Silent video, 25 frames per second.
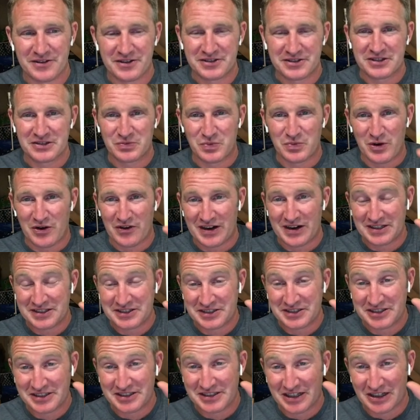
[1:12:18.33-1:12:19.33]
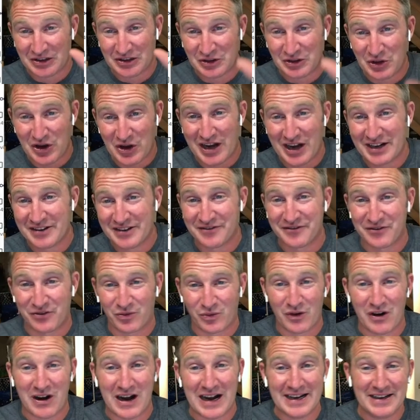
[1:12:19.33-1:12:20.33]
This is where I see a lot
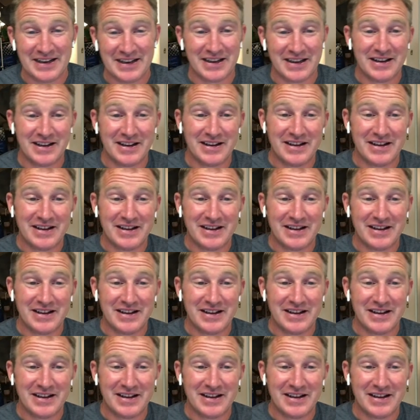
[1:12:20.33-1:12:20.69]
of rot